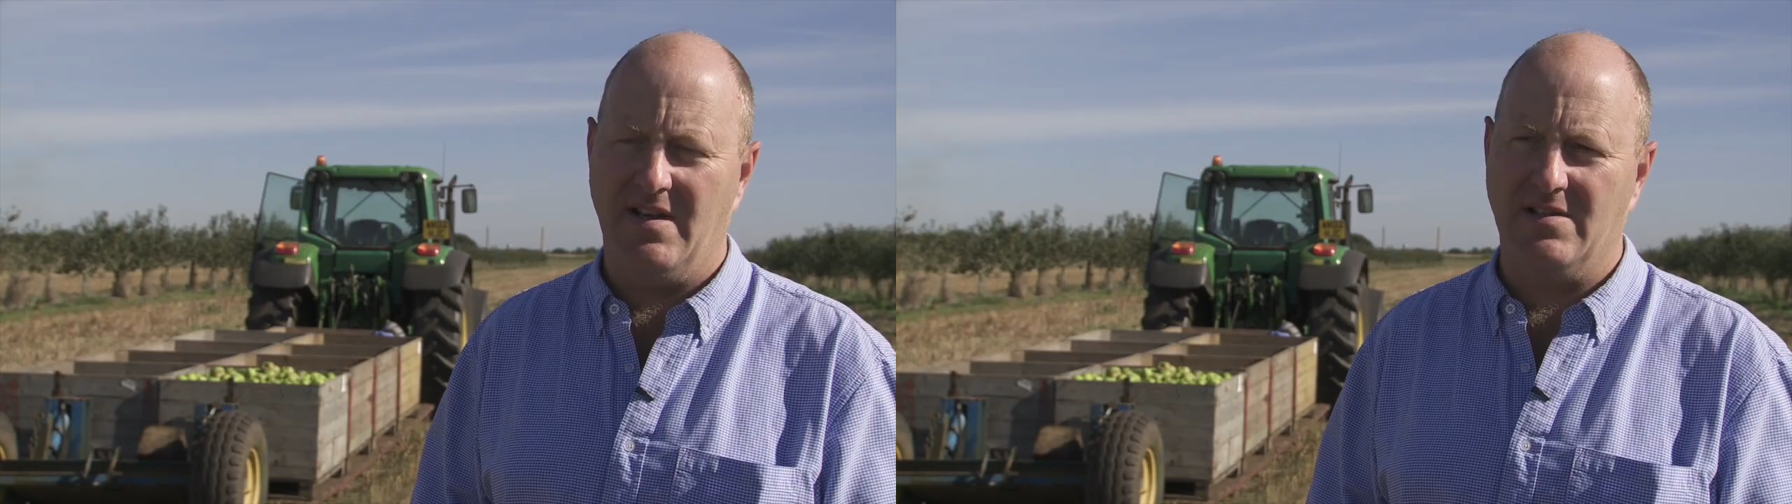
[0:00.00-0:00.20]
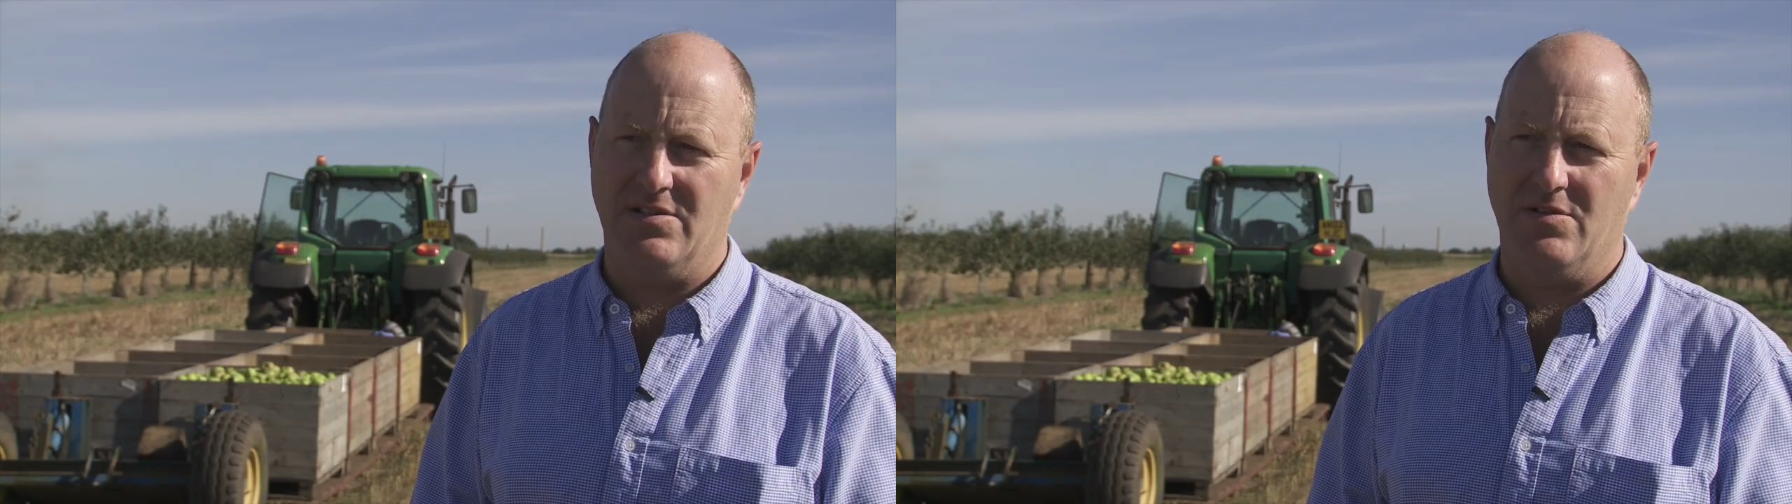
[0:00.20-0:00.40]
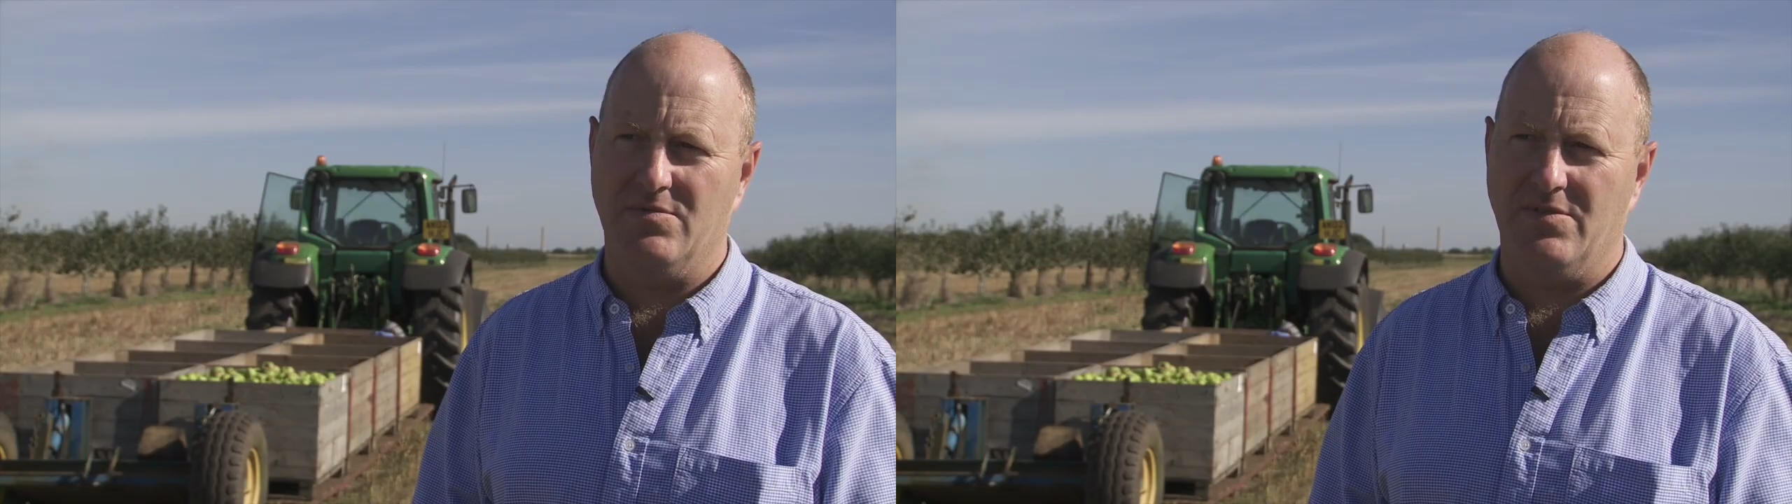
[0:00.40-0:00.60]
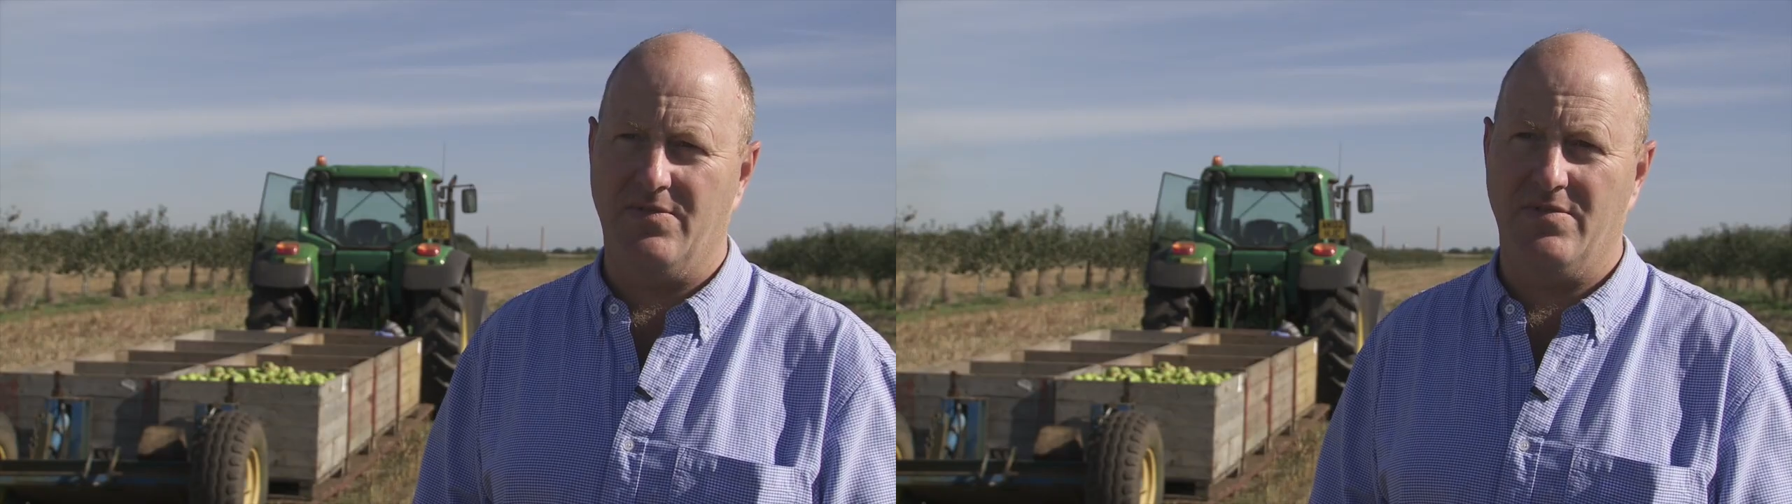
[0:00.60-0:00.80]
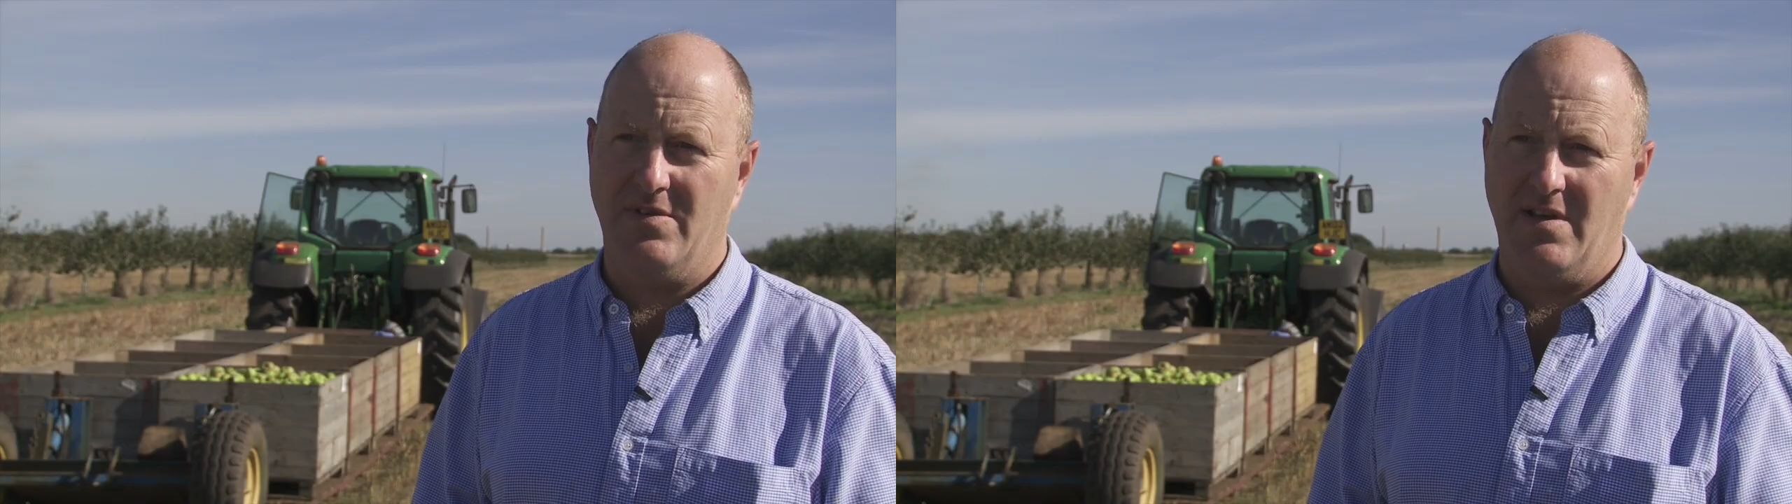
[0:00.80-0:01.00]
in terms
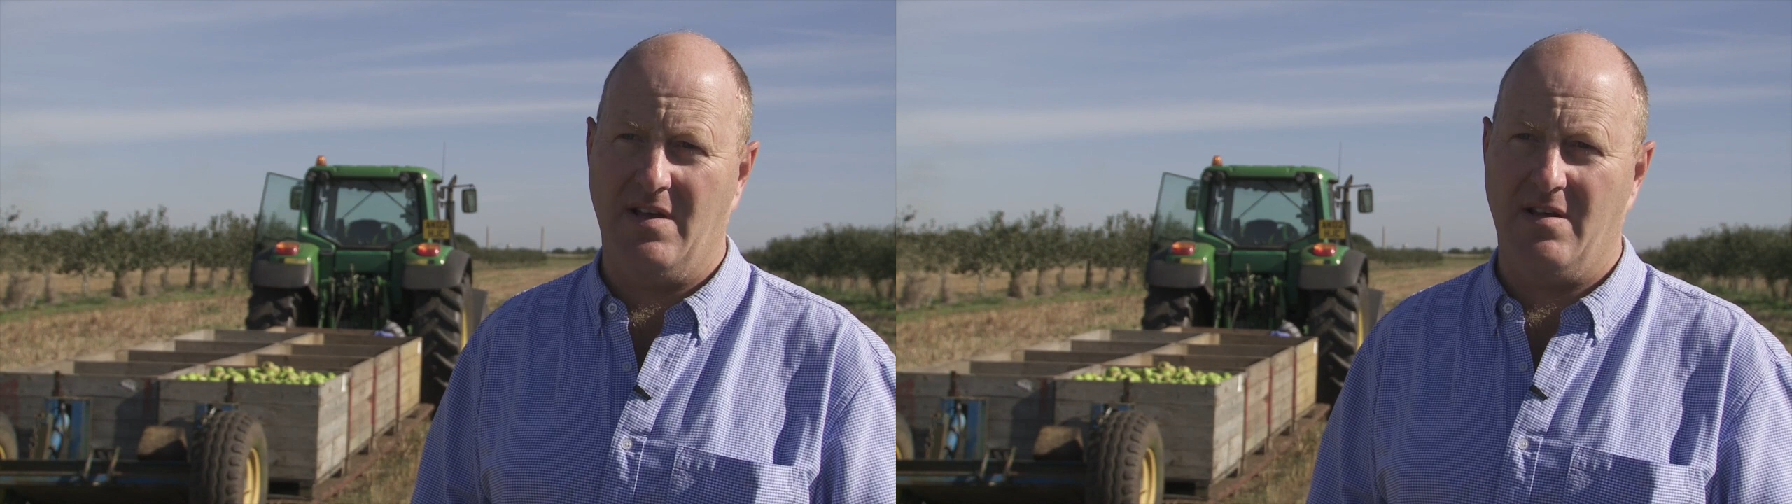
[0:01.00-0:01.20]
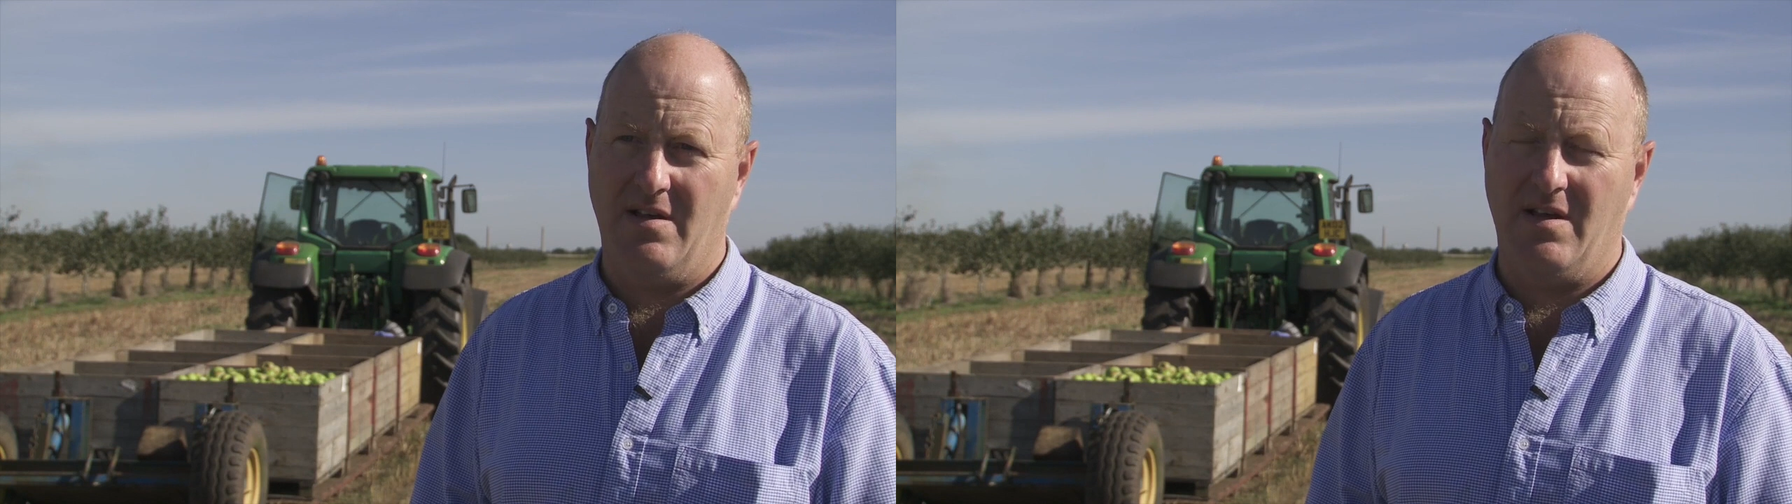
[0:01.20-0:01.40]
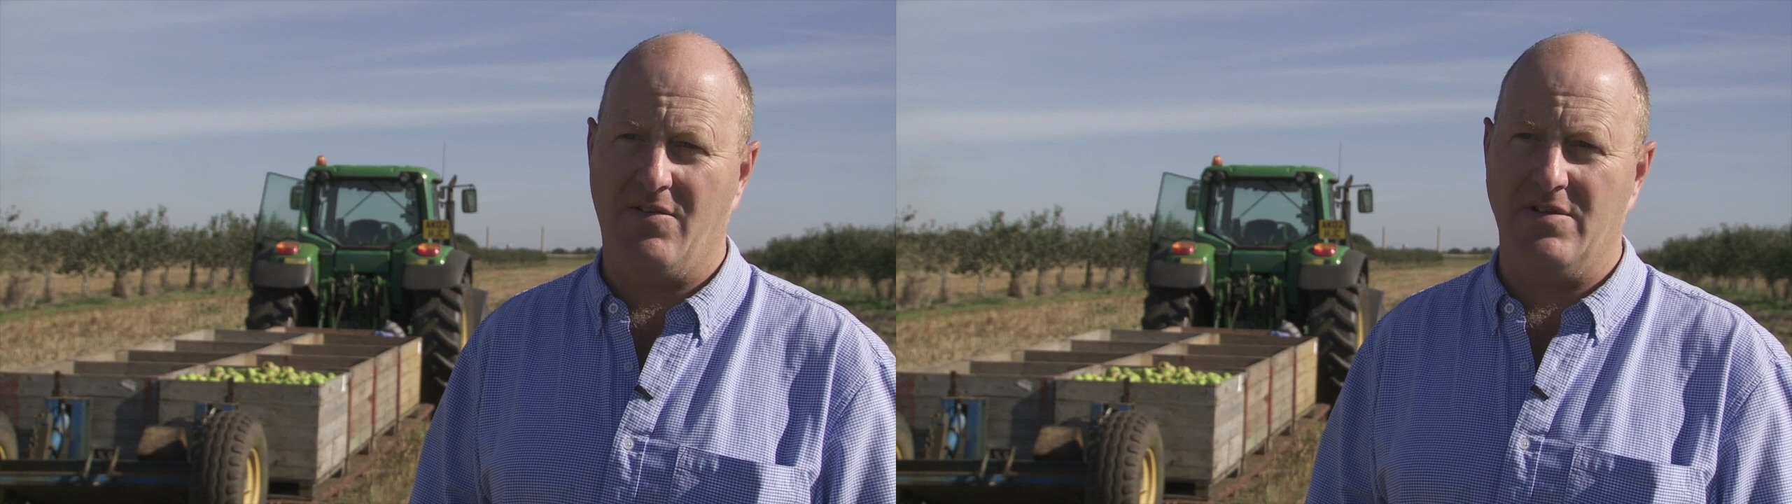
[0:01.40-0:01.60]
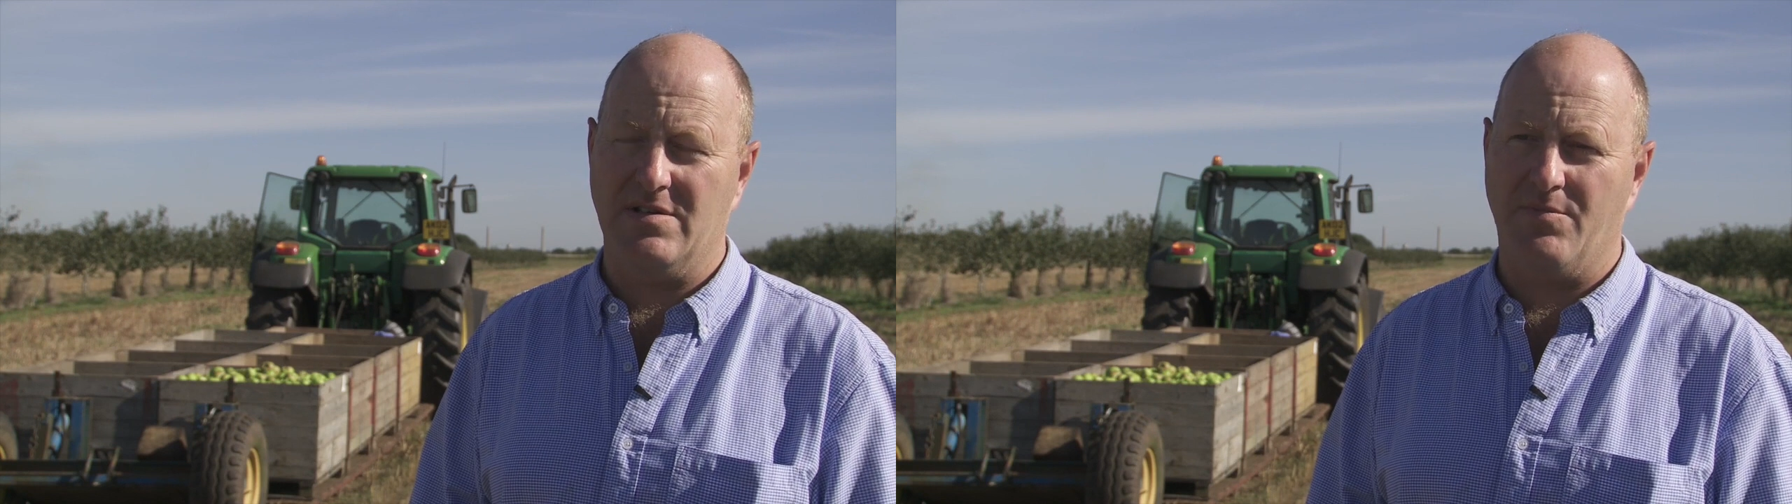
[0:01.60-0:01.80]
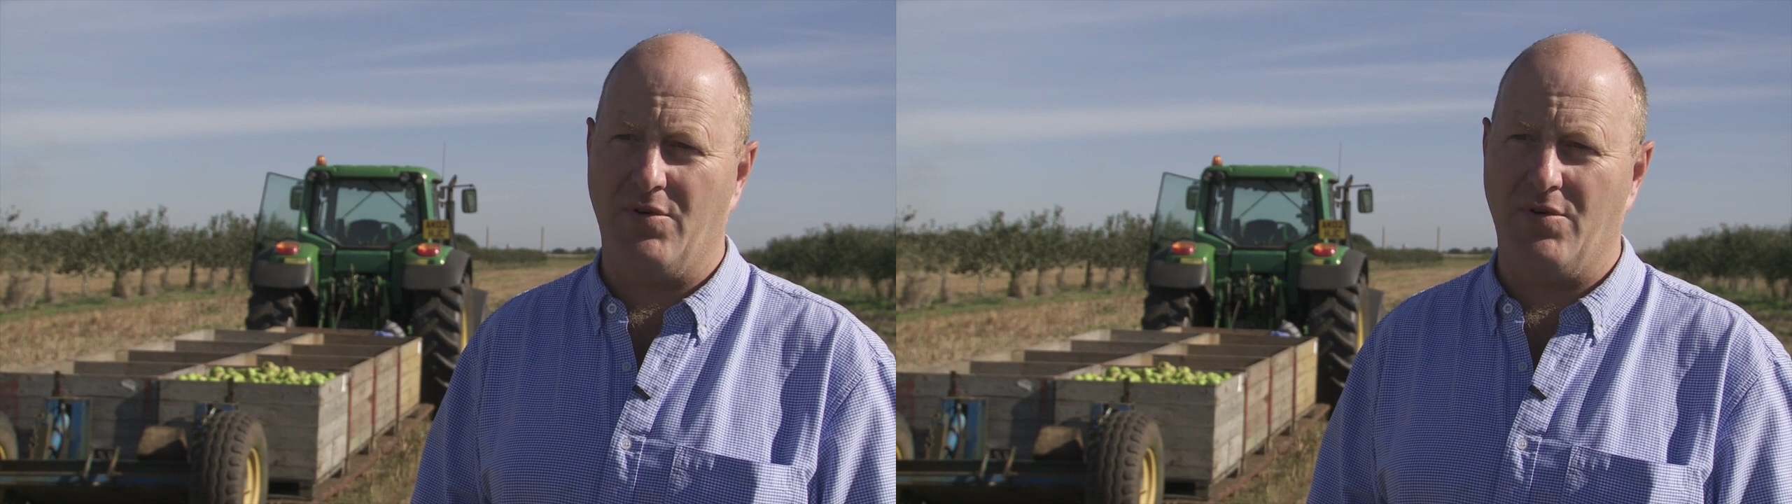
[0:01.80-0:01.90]
of increasing